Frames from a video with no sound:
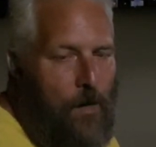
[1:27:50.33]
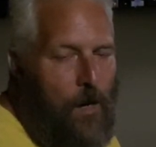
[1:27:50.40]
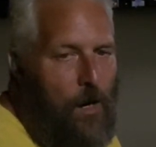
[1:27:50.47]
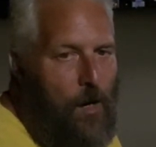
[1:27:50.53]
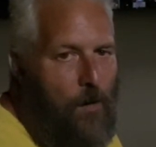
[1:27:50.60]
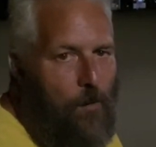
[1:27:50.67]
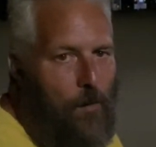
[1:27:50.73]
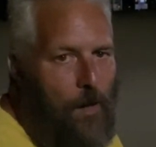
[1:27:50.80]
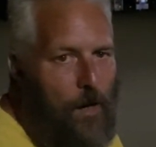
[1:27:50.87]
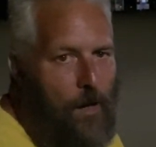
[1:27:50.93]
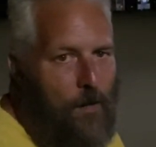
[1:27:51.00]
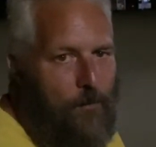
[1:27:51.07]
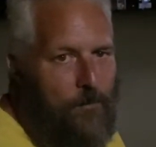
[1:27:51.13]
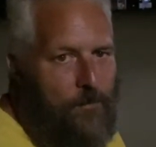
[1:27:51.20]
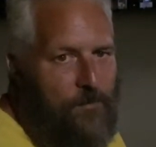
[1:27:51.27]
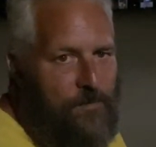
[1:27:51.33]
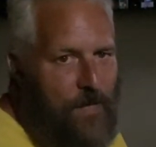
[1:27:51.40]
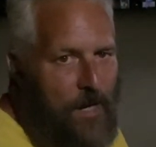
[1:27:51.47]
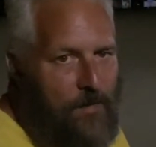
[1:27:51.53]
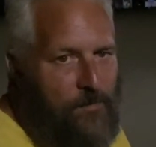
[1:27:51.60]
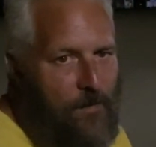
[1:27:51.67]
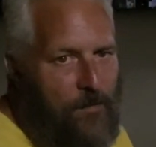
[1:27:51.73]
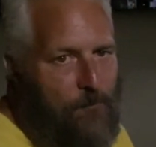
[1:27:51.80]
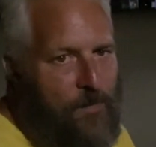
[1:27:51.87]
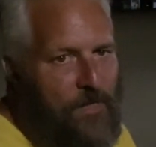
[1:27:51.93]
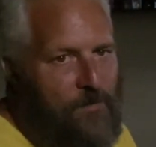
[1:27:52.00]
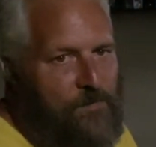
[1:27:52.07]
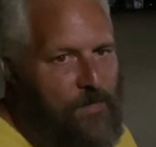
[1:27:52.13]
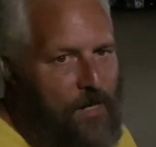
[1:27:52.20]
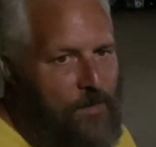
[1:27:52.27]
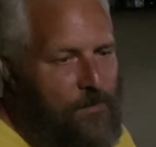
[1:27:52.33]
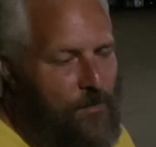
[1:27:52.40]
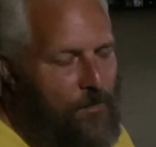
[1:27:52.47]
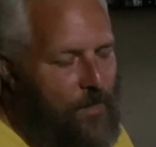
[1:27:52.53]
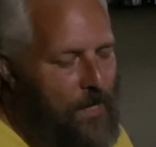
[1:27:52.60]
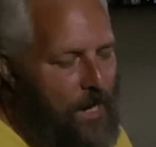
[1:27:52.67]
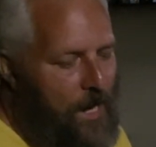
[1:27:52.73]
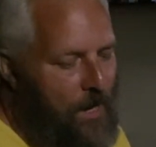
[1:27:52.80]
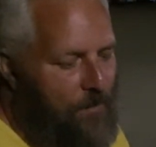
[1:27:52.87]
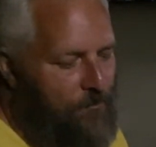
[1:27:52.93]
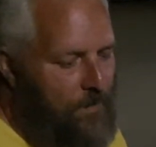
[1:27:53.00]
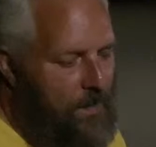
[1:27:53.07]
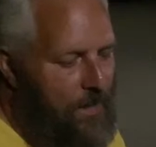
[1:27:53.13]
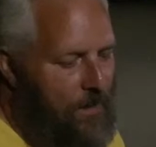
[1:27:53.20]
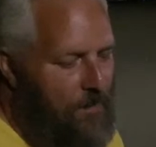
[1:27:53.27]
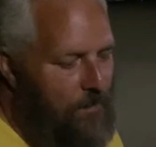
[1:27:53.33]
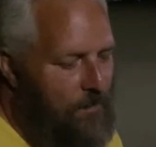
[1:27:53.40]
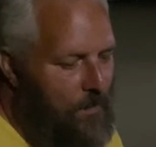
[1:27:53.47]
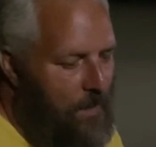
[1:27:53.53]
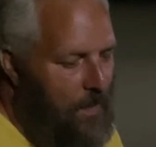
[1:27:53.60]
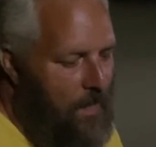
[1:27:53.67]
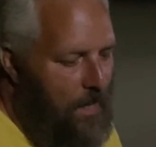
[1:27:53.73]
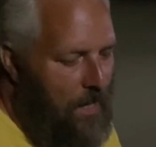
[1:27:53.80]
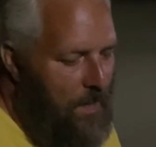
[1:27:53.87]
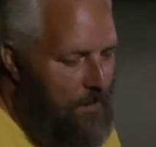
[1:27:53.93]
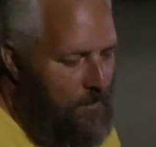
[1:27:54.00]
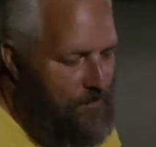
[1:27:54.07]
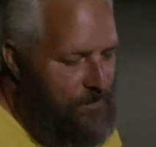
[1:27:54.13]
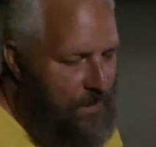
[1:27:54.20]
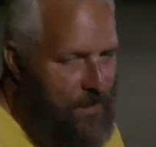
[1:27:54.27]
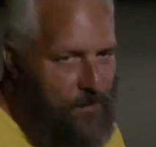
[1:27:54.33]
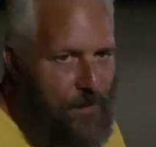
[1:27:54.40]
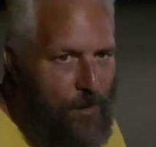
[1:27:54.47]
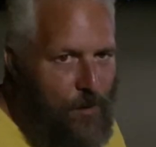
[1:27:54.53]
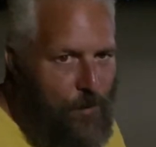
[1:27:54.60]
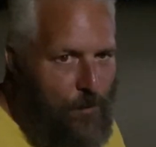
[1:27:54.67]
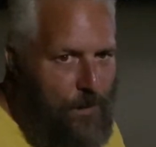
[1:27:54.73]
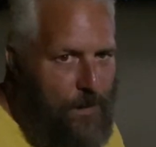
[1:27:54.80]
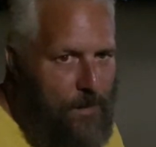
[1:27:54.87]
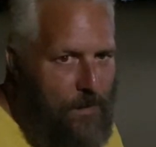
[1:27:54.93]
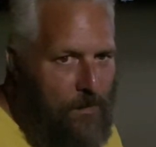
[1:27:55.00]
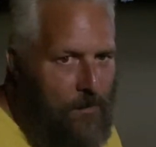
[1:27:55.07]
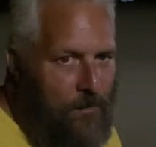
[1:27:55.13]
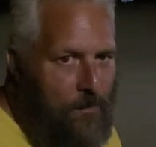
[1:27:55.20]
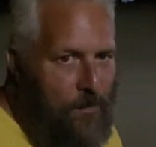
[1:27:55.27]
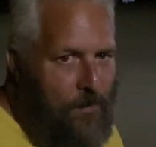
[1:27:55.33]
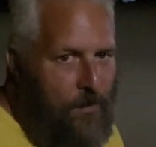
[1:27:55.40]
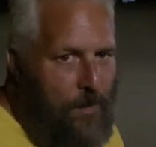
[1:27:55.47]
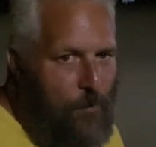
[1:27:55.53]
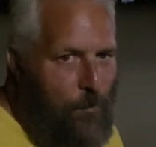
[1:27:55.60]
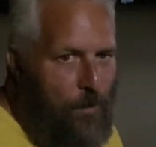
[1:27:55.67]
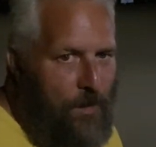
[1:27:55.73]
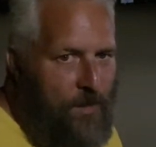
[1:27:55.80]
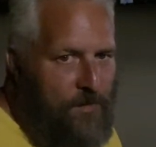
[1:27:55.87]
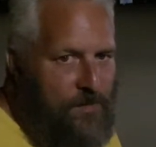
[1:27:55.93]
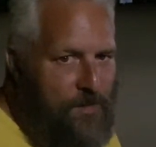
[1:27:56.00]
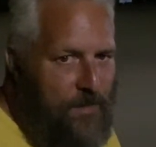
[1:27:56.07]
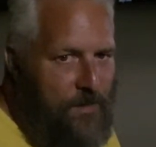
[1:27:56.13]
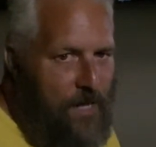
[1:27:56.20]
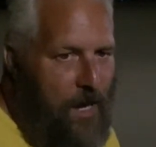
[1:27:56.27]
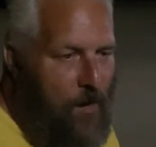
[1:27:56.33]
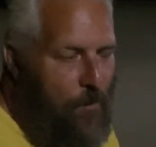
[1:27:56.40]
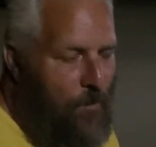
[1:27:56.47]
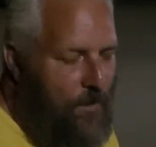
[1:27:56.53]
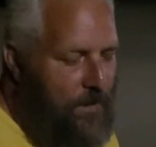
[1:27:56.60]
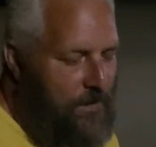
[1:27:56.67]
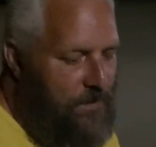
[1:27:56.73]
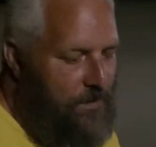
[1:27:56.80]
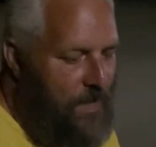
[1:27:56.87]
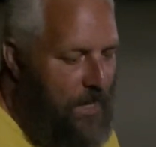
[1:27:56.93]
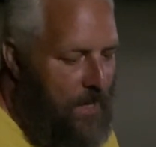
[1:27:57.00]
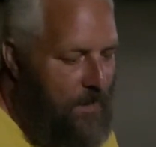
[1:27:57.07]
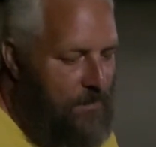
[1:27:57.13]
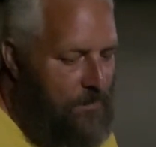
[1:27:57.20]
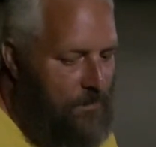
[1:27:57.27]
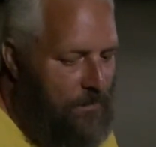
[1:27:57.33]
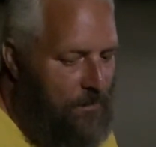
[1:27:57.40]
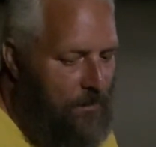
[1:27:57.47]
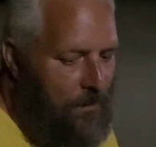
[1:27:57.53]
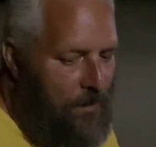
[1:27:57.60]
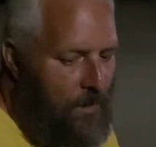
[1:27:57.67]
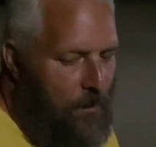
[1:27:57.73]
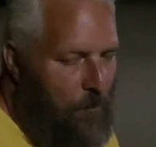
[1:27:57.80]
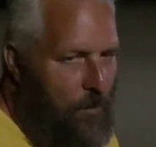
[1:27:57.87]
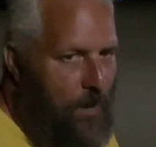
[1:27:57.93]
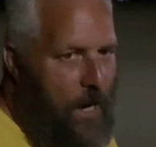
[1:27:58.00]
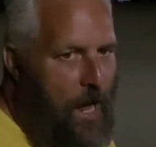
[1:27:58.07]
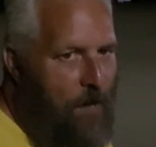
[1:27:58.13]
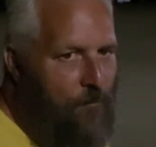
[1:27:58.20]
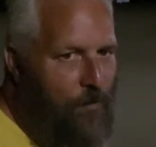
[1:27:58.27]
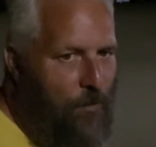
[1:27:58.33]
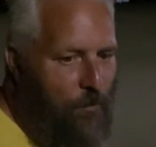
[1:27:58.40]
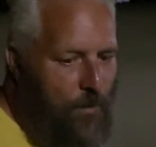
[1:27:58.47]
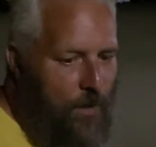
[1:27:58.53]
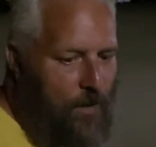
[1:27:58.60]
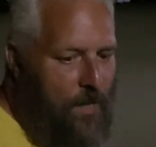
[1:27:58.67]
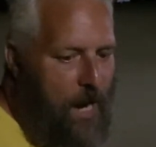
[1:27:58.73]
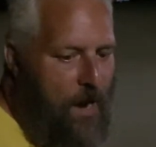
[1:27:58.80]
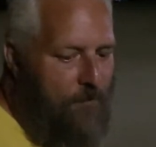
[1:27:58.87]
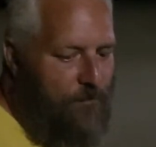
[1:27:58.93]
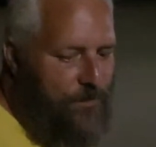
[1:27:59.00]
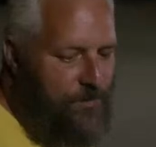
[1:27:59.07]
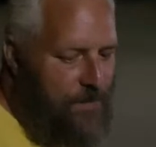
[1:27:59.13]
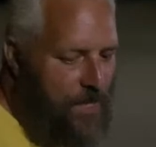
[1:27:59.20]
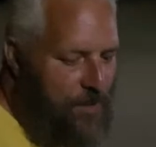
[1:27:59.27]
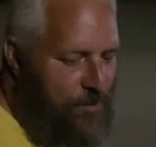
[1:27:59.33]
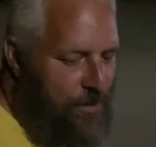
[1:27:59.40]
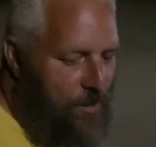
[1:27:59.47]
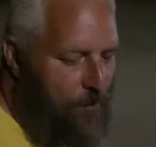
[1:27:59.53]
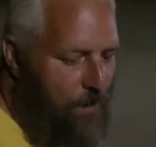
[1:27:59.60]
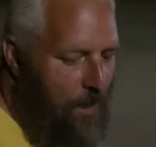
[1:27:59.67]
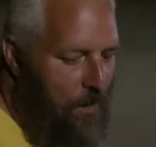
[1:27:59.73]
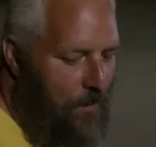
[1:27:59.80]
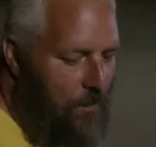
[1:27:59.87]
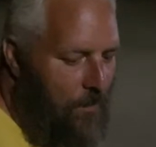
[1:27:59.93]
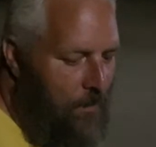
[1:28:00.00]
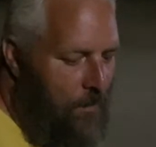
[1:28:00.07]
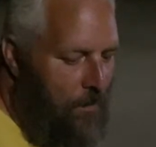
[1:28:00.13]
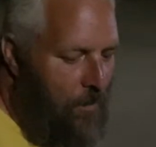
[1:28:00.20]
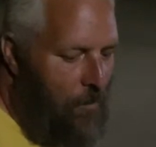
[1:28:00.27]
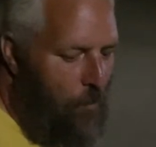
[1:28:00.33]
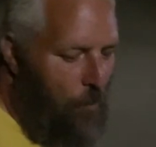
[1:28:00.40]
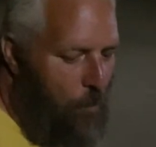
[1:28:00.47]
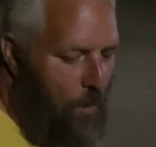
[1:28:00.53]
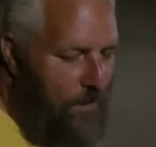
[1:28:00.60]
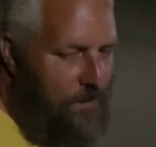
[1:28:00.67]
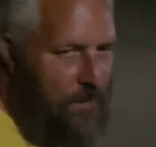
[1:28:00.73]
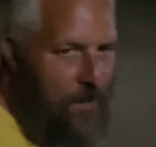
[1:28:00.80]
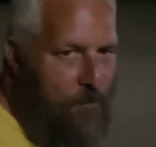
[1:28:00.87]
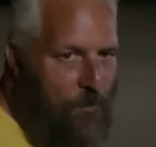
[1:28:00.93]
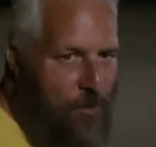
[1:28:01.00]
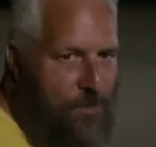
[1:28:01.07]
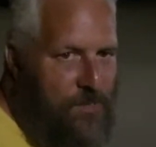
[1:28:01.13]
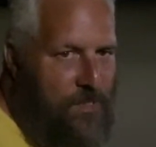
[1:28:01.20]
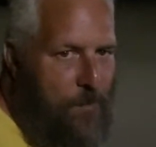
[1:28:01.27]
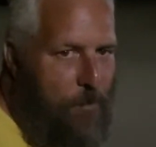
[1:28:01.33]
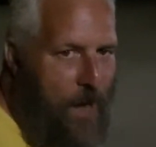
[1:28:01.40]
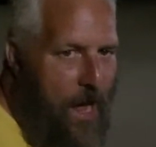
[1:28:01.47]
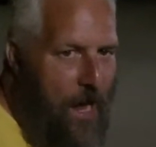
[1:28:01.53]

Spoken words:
Oh, Santa, me and Santa are going to have Santa agreed that we're going to sit down one of these days, and we're going to have a real conversation about what the Emergency